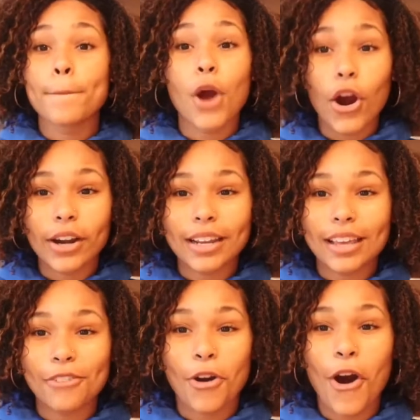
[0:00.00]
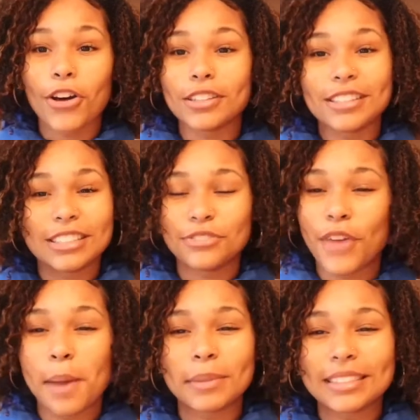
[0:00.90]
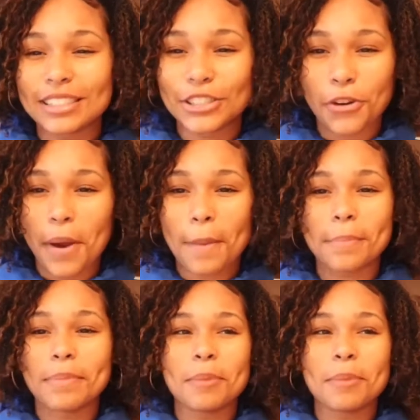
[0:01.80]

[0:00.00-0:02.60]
party with all these famous Instagram